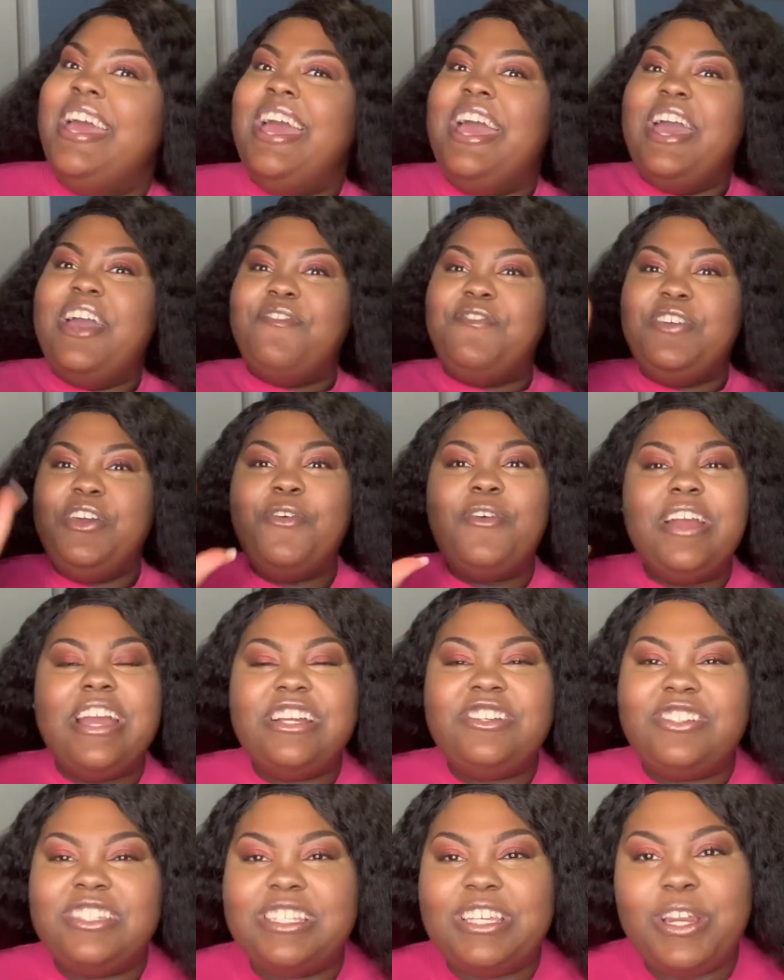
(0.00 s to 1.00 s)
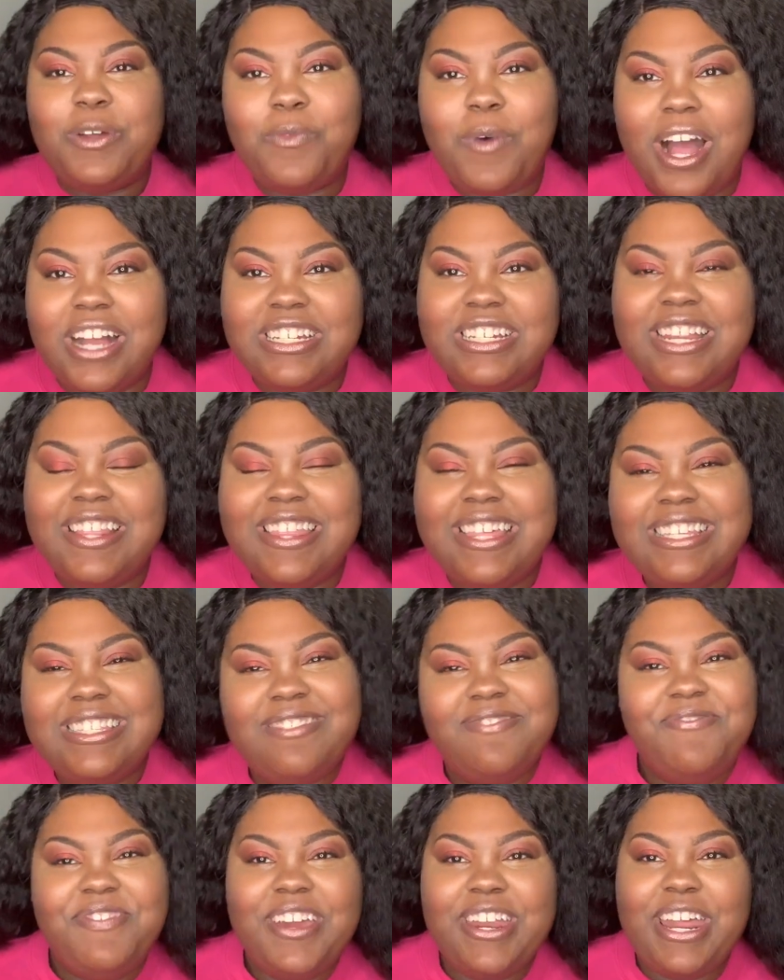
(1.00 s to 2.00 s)
if you are interested in watching this
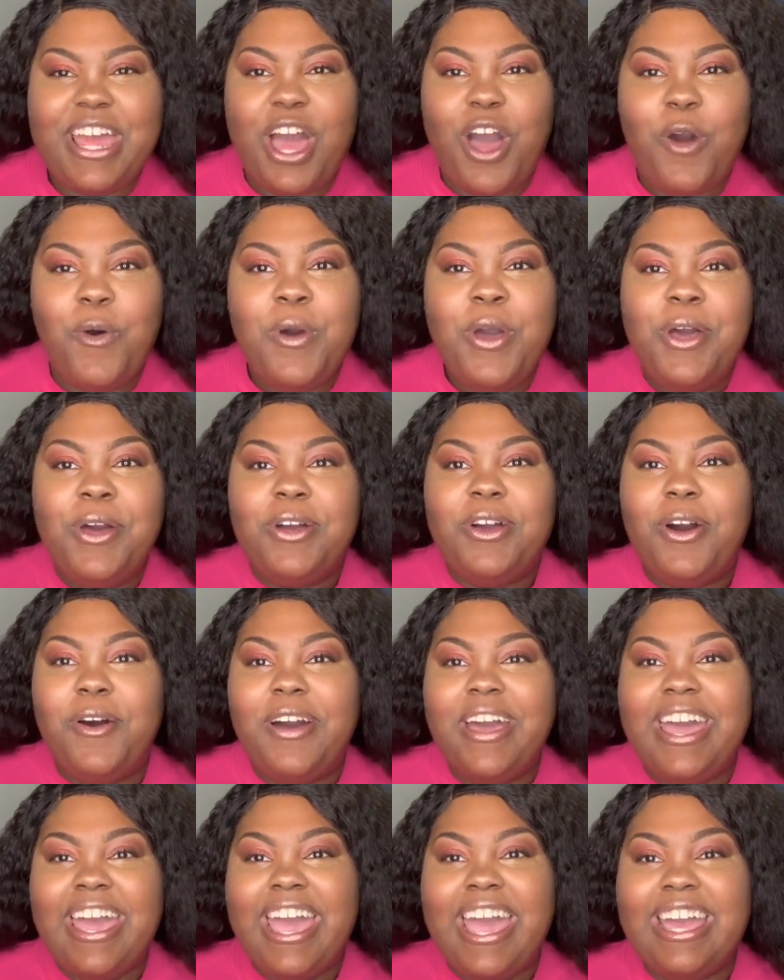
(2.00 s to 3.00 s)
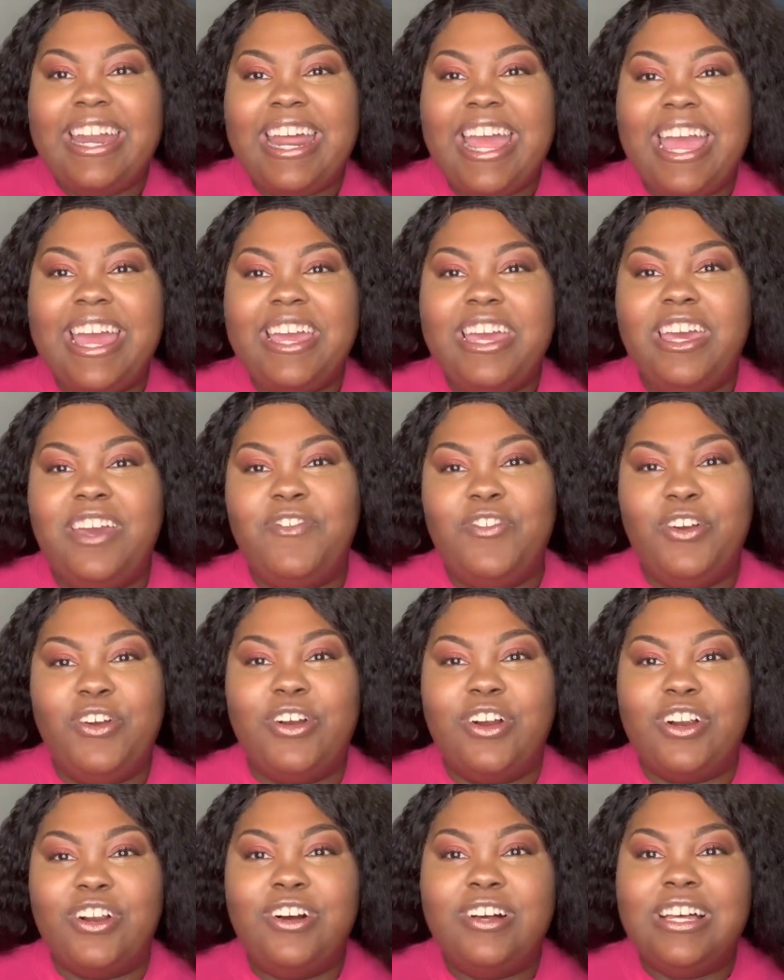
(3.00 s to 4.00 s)
video, go ahead and give your
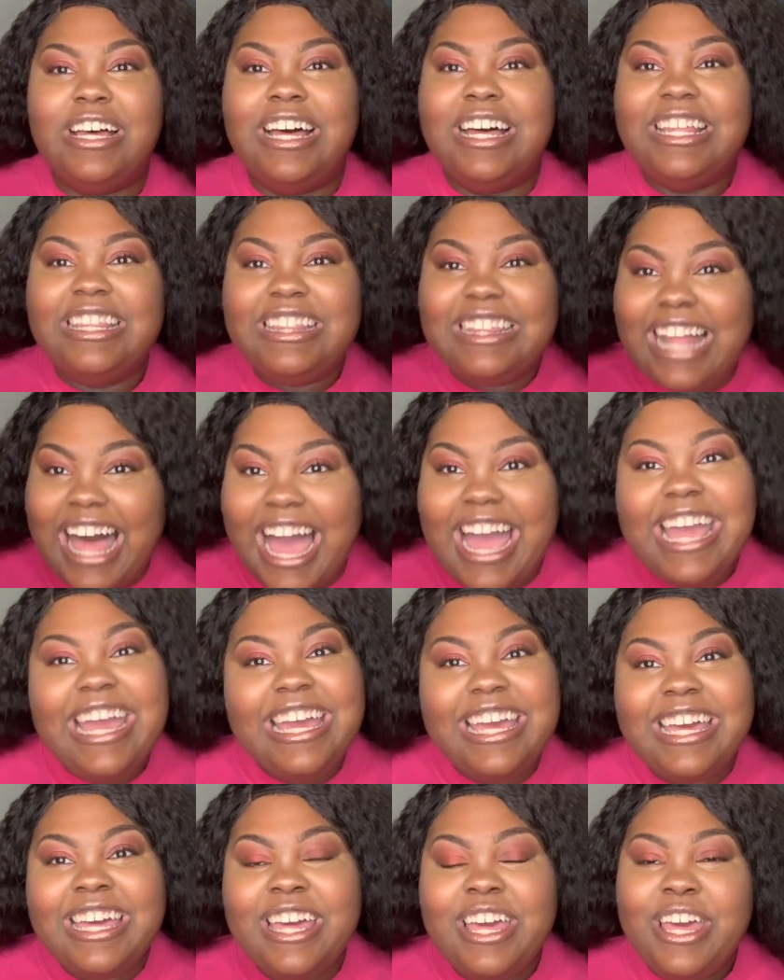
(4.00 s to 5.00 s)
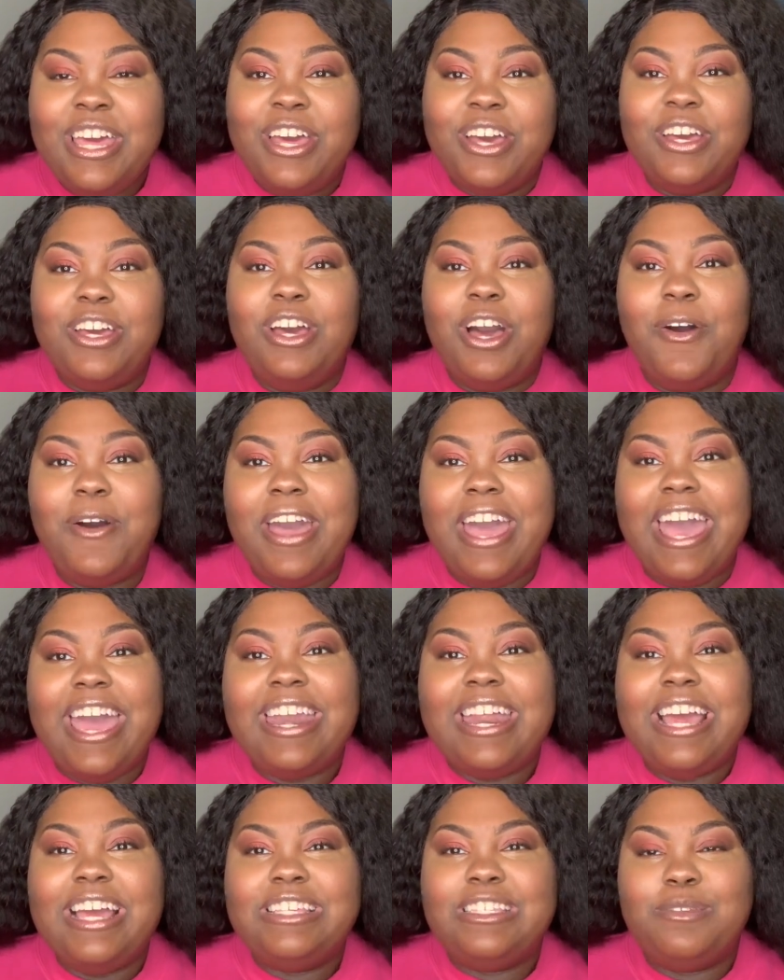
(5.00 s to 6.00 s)
girl a like. Go
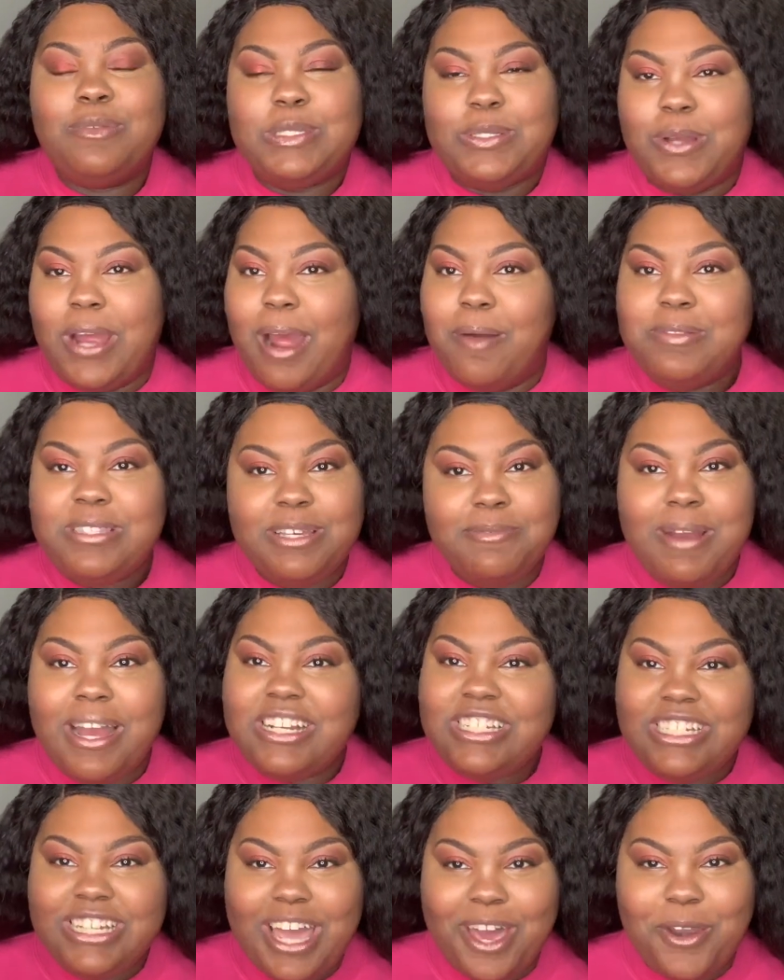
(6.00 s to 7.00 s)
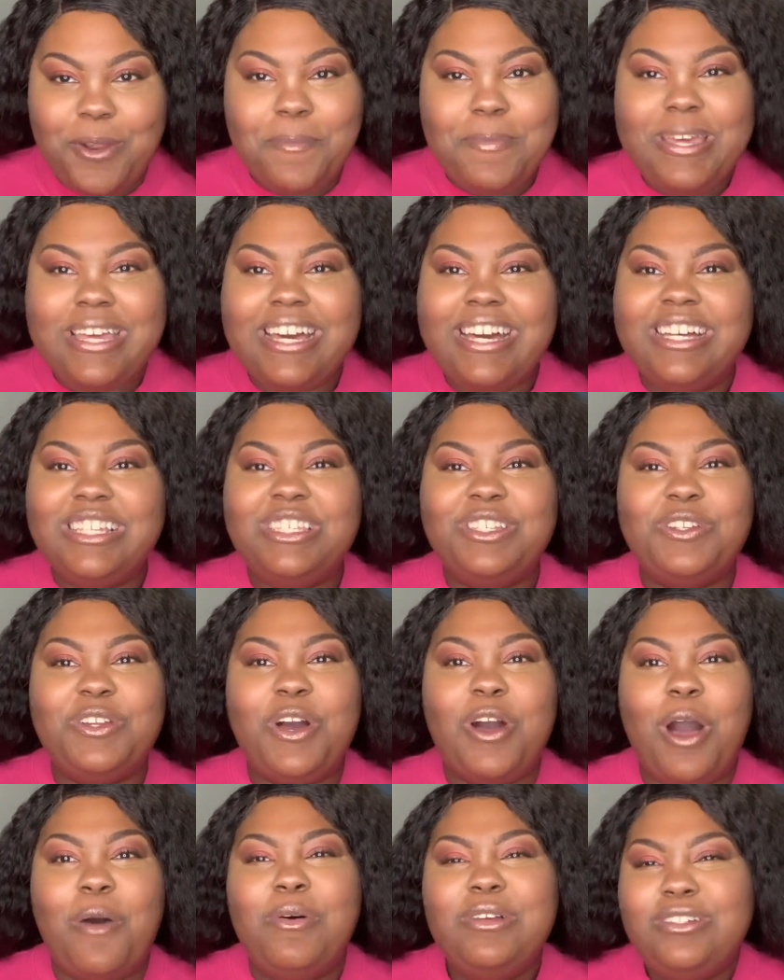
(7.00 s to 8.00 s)
ahead and subscribe to my channel because, you
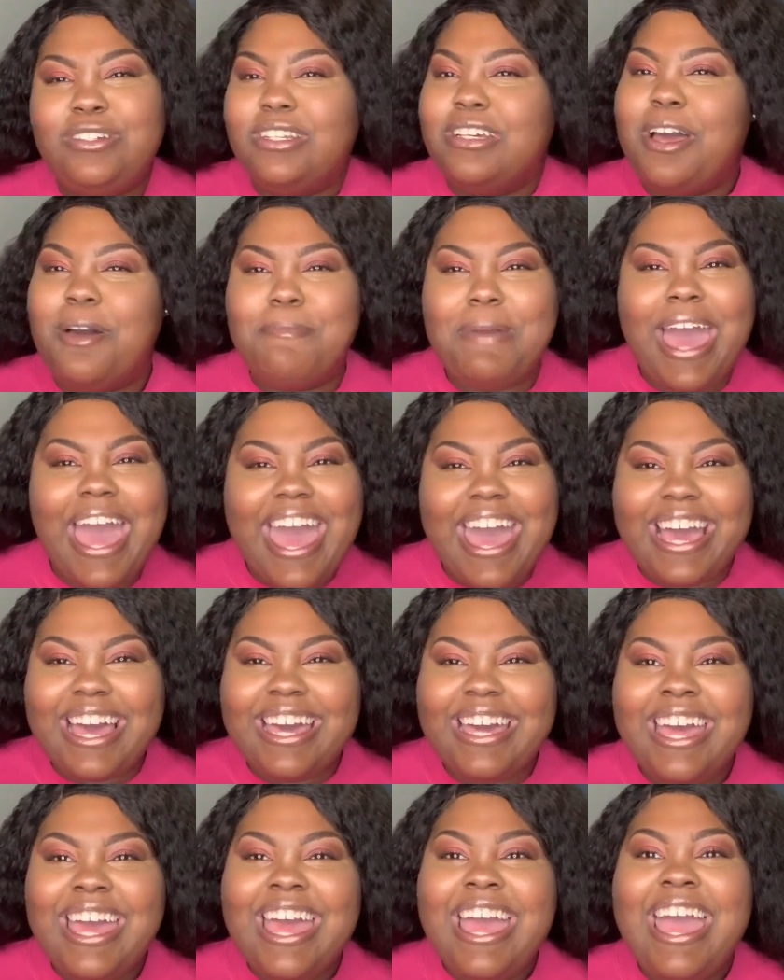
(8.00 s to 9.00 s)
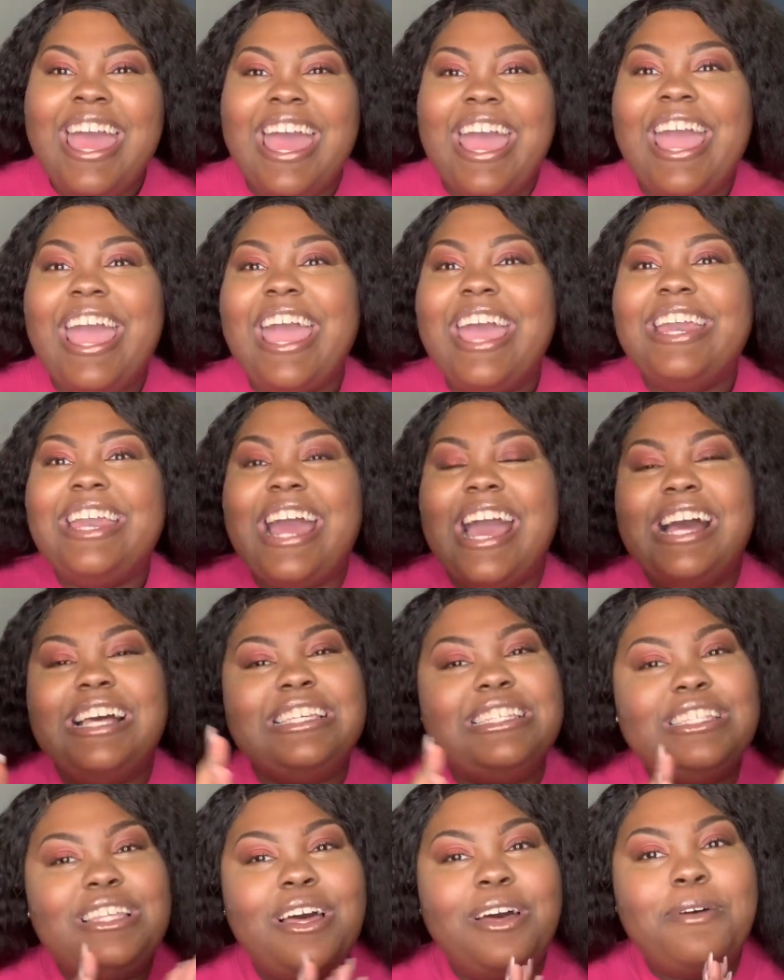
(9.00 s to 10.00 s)
know, I want you to come back. And
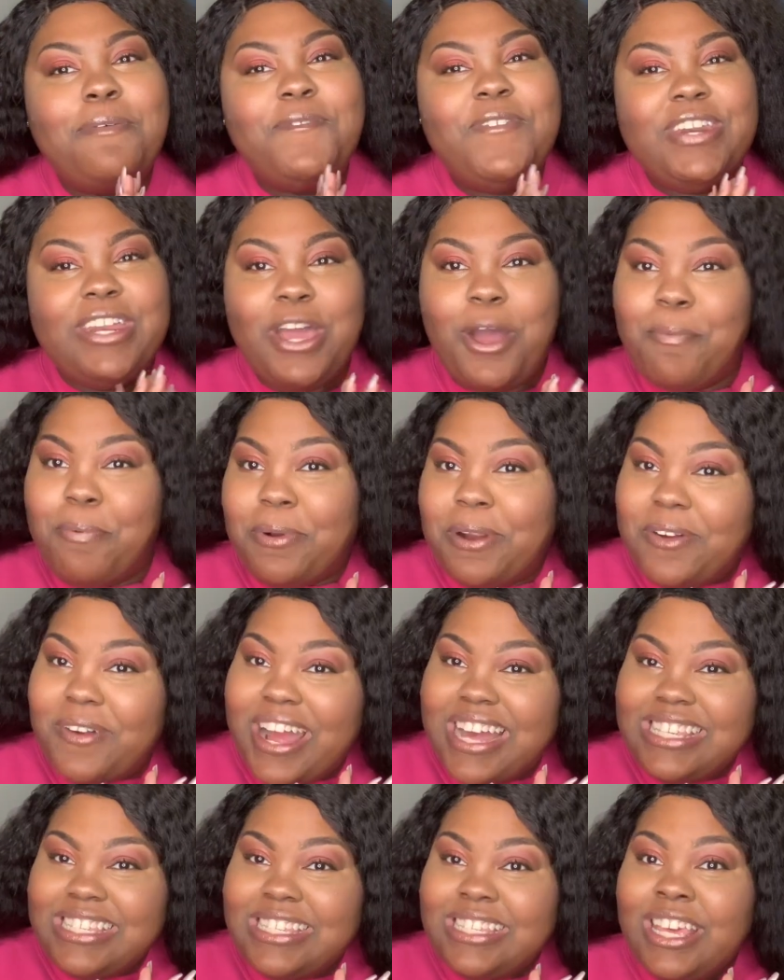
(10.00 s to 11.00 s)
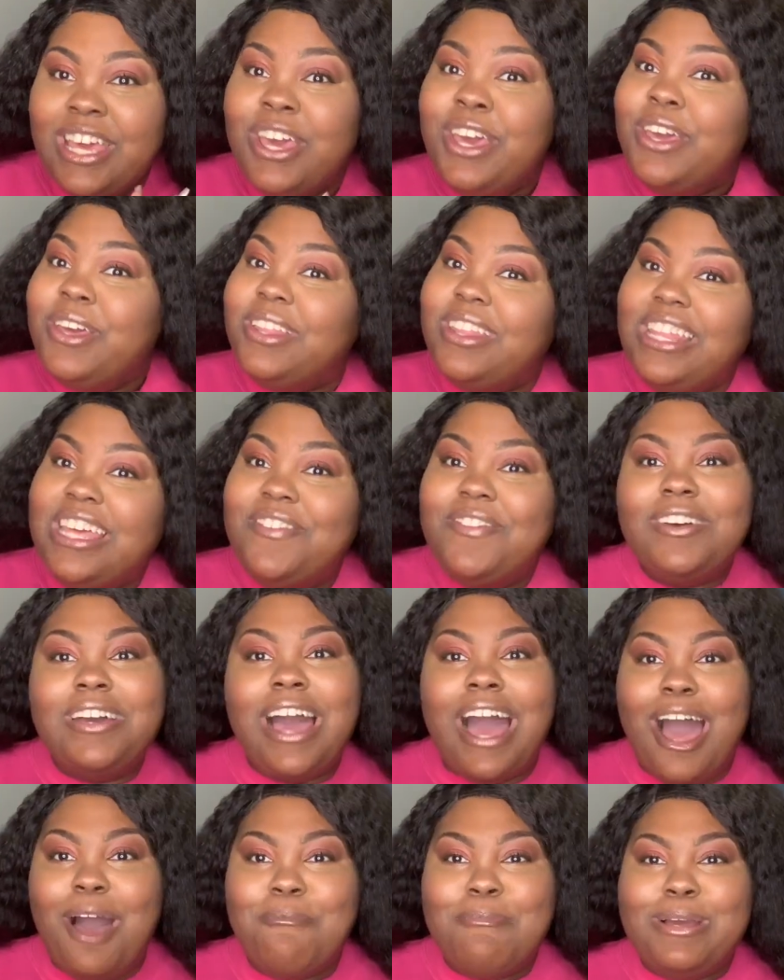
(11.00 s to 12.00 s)
as the video progresses, leave a
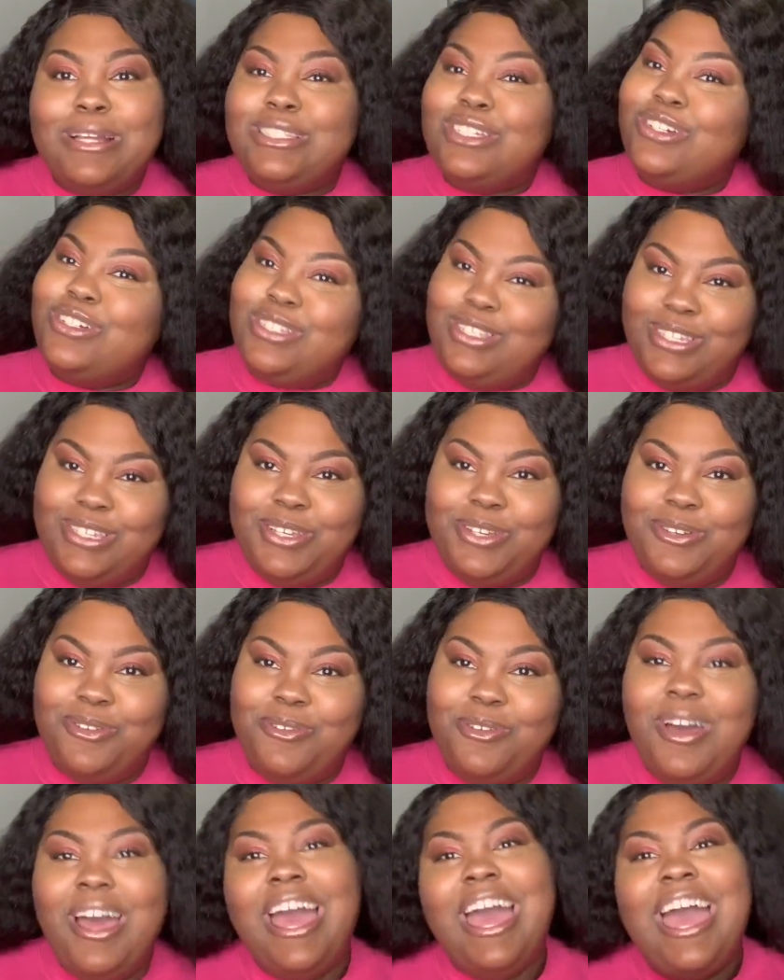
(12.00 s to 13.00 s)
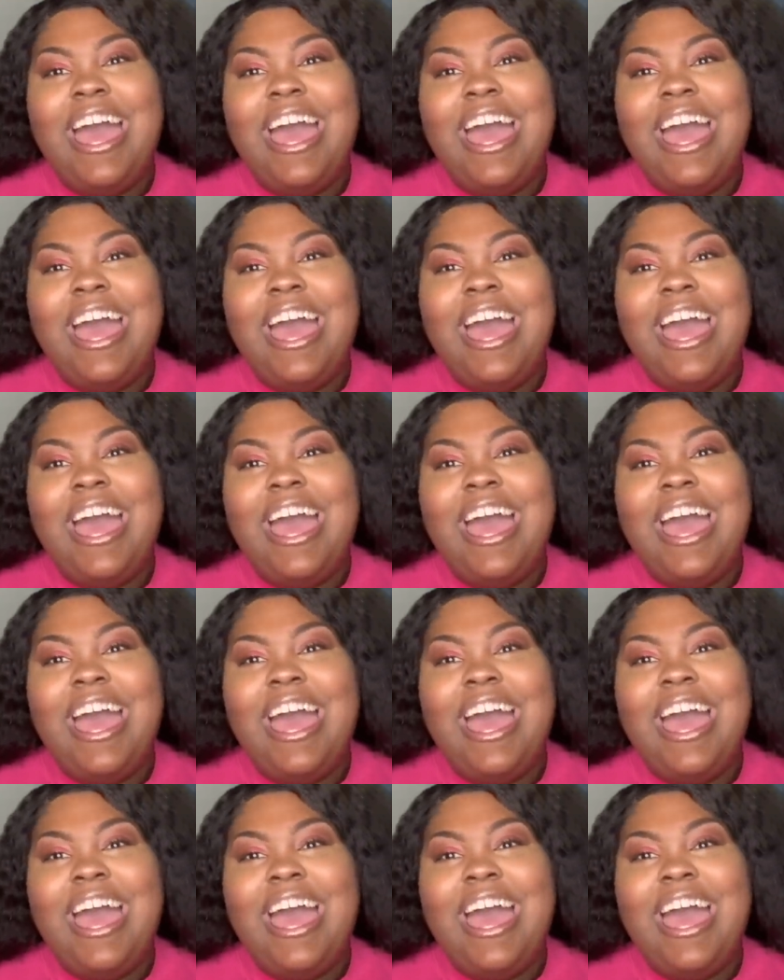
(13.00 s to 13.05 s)
comment or two.